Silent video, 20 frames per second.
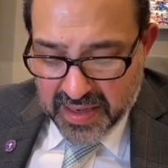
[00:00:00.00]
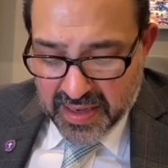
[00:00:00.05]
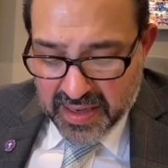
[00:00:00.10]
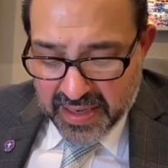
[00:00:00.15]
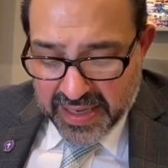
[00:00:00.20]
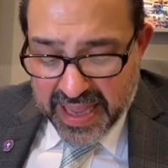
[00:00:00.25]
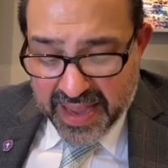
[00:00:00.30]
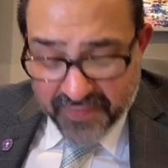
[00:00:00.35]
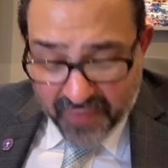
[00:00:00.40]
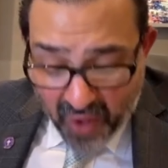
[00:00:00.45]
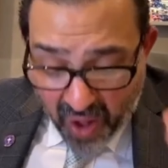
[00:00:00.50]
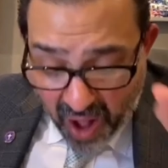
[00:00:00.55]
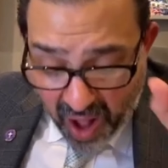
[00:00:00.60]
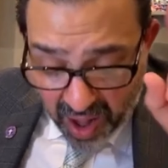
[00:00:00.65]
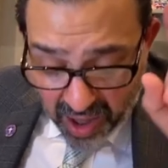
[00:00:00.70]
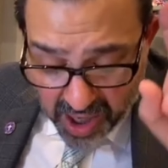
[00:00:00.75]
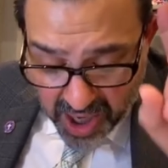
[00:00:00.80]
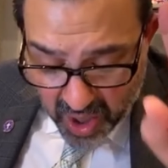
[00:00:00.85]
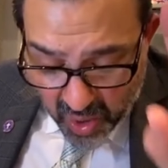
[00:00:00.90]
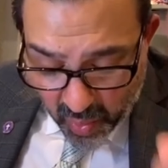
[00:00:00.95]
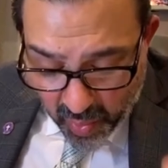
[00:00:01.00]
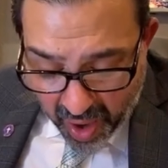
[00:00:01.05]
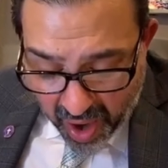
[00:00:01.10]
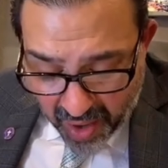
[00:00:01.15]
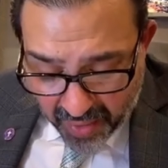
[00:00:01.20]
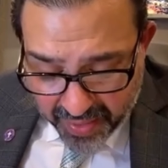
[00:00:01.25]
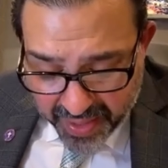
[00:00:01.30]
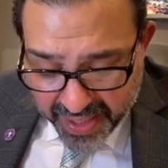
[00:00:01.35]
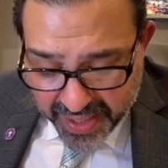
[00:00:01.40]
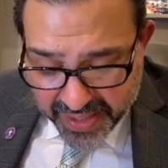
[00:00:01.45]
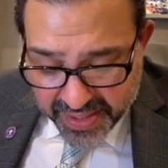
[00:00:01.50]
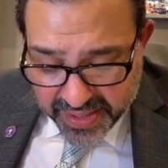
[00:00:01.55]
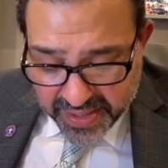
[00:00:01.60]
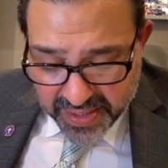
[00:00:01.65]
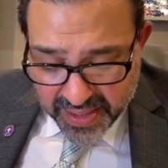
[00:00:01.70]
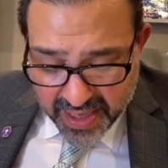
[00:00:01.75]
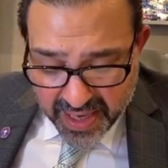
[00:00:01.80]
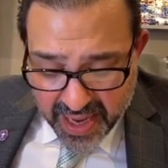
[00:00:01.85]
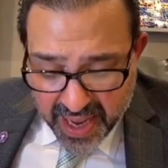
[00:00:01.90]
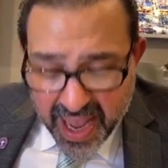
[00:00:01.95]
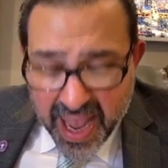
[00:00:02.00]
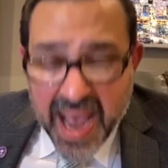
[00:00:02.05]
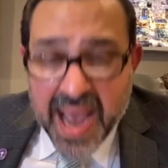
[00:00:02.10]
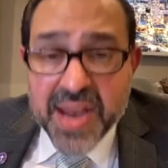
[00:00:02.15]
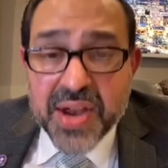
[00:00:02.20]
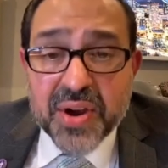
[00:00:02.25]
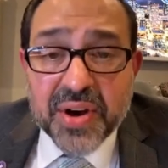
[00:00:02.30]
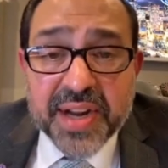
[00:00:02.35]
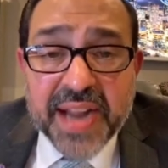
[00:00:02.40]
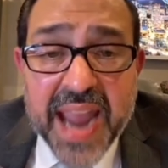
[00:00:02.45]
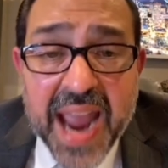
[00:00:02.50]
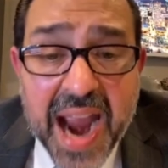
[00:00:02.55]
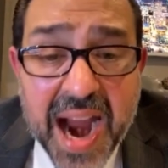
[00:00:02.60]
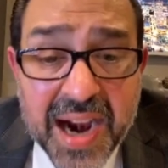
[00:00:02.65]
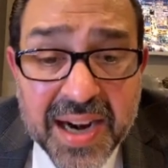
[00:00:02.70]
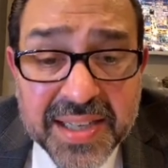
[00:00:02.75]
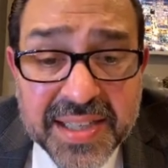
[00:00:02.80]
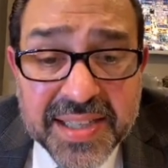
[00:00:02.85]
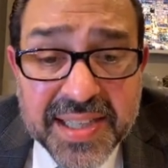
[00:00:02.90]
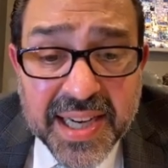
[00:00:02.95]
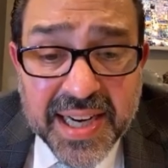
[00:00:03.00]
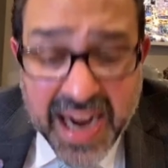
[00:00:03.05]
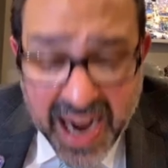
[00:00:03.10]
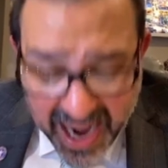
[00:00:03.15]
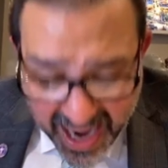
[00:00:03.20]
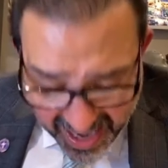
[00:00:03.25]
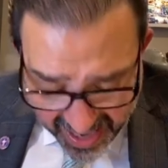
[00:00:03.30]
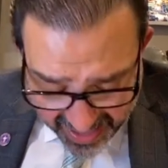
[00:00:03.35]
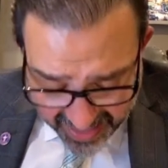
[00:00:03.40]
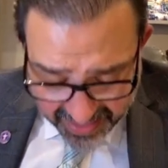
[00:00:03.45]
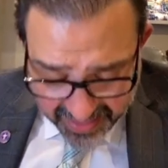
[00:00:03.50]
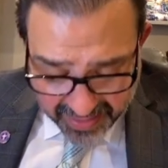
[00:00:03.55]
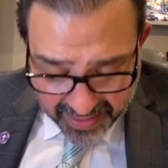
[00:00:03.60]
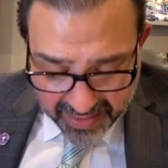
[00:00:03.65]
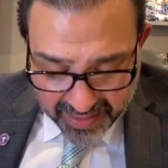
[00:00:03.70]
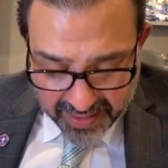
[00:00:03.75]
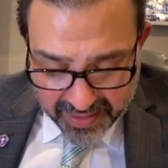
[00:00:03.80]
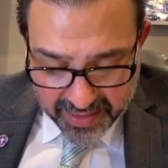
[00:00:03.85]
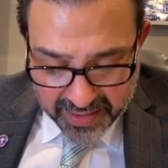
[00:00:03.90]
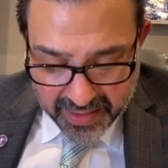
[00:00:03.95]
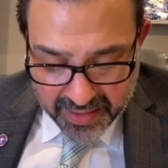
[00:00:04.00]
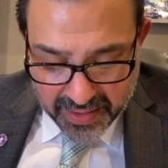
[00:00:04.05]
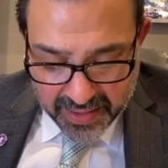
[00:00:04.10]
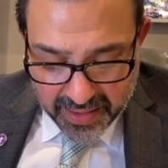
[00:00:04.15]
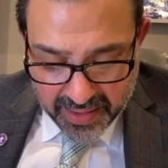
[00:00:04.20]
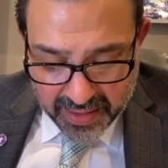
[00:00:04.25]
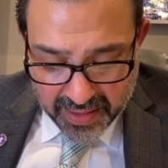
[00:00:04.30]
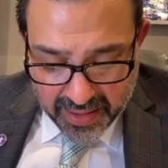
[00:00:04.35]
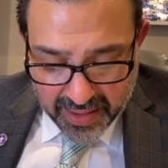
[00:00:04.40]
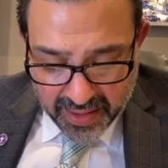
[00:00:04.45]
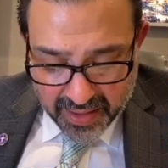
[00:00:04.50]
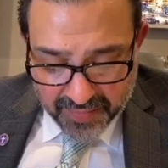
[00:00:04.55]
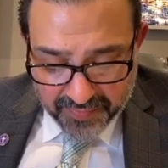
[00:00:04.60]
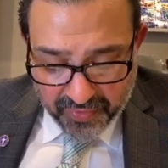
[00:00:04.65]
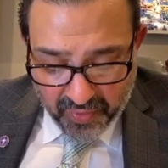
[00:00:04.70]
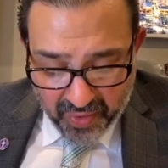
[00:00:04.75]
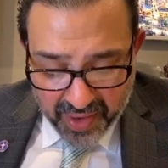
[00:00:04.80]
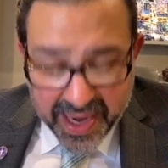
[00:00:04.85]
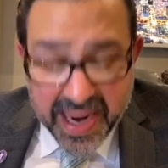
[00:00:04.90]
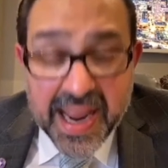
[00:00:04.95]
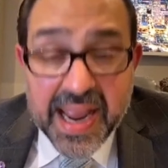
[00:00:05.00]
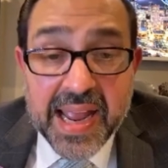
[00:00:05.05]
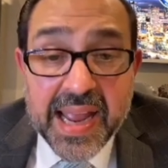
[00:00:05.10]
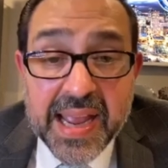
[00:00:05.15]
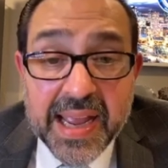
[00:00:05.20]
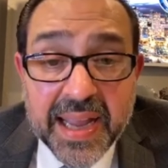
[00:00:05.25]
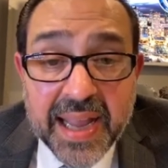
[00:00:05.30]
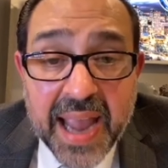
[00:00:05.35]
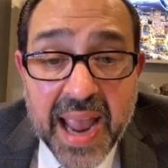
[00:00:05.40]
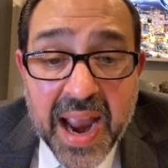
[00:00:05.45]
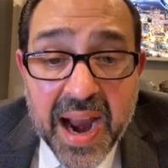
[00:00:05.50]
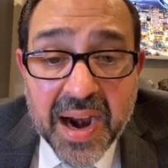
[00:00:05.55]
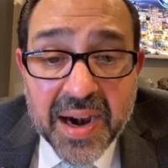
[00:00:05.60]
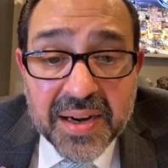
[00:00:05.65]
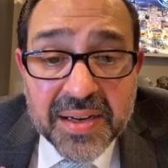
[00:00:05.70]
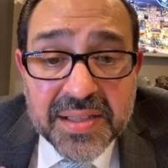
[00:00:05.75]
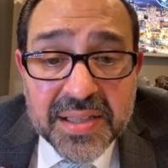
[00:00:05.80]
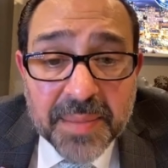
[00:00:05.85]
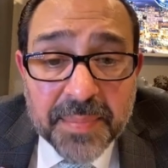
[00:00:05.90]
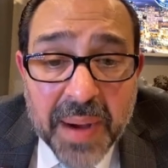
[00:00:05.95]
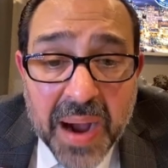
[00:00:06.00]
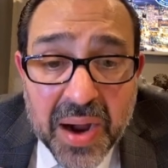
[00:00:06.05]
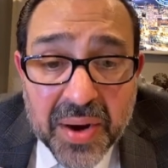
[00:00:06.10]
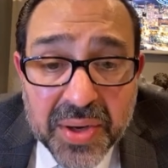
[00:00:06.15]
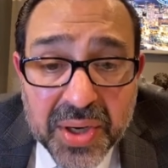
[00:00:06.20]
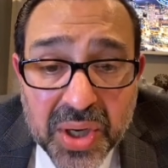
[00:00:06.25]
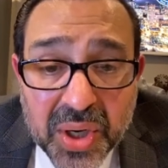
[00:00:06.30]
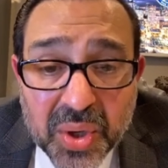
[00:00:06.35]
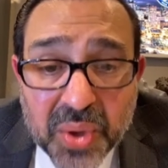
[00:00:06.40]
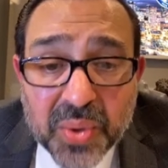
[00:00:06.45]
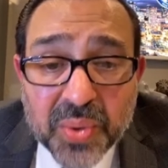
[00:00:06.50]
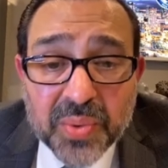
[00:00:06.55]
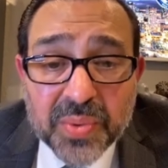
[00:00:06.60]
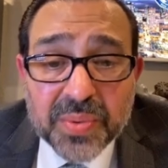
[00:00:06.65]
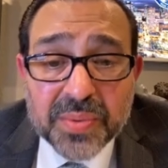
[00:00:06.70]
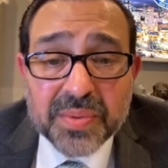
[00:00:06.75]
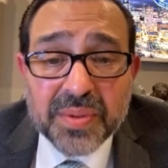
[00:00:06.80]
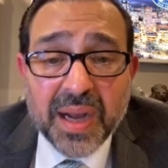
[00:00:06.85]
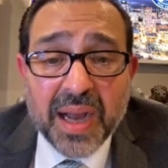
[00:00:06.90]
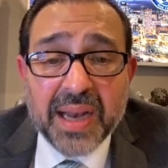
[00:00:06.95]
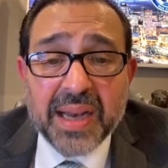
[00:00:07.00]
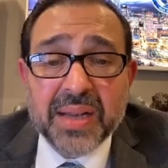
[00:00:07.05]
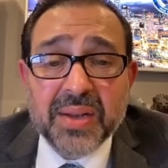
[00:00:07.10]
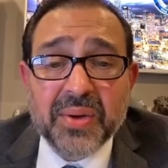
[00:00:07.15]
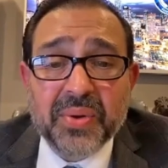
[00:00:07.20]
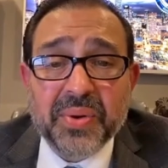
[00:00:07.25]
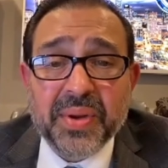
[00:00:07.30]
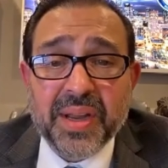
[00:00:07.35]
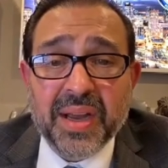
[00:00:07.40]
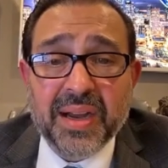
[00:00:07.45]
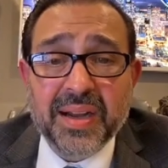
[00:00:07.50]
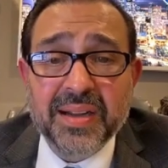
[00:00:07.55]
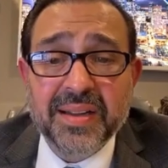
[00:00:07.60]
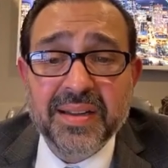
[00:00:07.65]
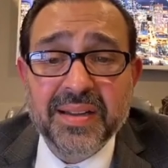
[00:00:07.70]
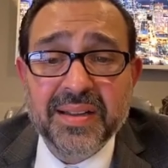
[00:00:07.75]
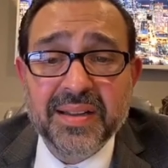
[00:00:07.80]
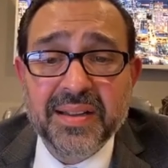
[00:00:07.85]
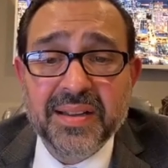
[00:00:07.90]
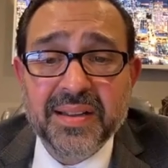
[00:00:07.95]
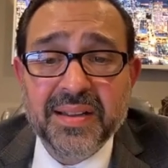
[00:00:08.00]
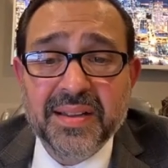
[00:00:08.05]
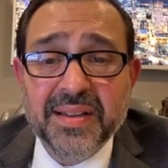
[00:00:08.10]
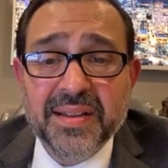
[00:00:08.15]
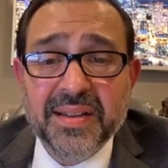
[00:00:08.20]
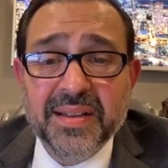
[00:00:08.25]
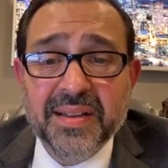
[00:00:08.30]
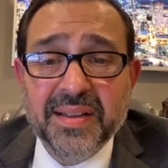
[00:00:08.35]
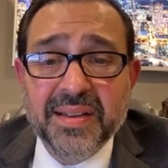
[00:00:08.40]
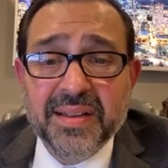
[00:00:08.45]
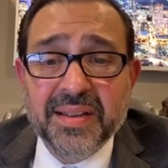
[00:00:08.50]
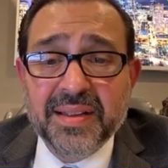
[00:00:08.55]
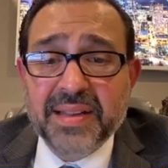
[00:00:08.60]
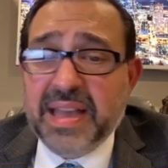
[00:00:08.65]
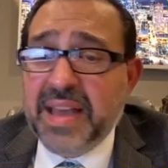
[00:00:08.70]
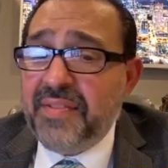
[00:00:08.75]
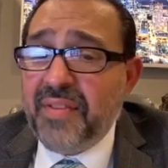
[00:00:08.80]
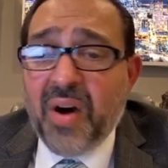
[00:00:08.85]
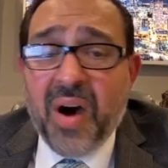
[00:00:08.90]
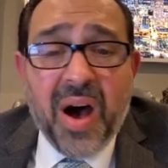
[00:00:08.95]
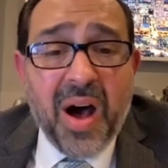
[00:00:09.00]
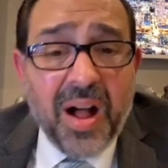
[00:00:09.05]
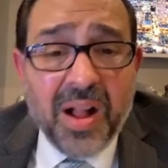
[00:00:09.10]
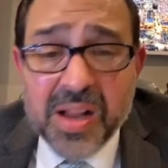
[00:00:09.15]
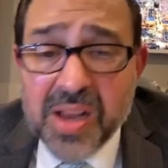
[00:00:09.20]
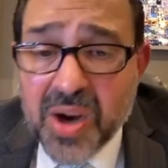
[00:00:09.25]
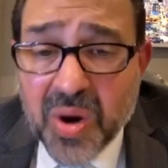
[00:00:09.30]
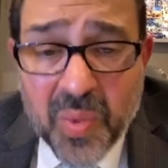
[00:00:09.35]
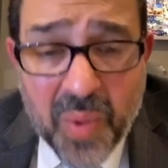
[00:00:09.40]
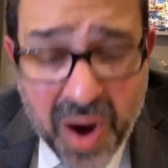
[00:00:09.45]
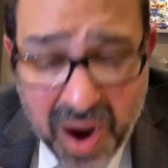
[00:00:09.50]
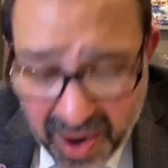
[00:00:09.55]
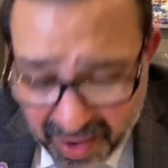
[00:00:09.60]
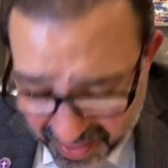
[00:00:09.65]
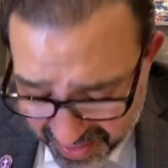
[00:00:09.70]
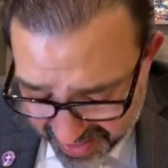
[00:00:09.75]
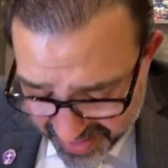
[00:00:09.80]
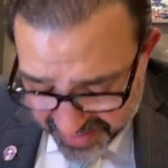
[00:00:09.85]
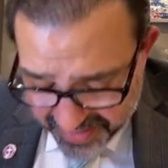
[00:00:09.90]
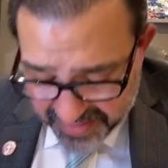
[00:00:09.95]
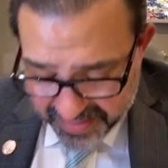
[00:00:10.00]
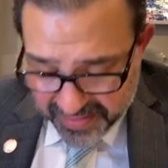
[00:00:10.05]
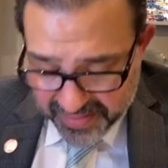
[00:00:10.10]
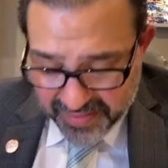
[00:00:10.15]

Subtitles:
Give all your worries and your cares to God, for he cares about you. Hallelujah. Give all your worries.